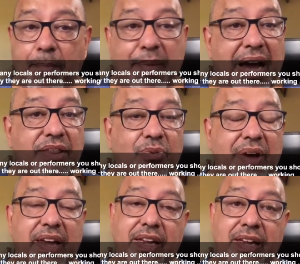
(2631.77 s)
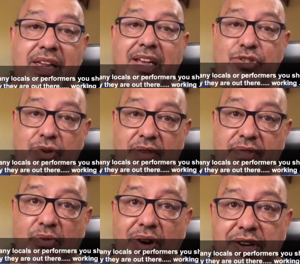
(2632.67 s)
By the way, in case you ever
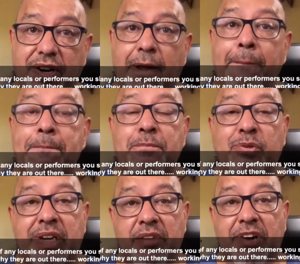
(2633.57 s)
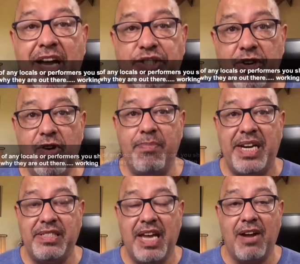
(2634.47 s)
wondered, whenever I show up at
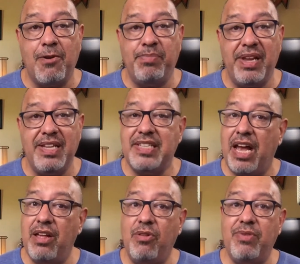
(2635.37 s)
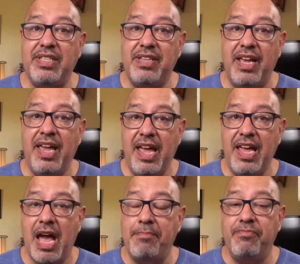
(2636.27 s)
a taco place, I always say,
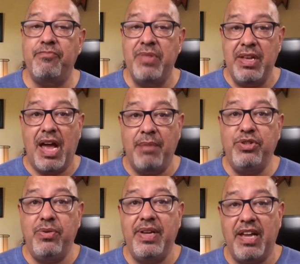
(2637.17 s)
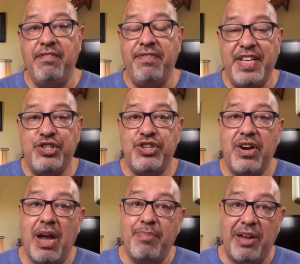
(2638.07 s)
hey, I'm doing a feature
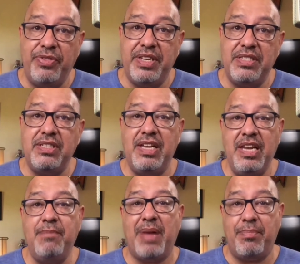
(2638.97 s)
about this in my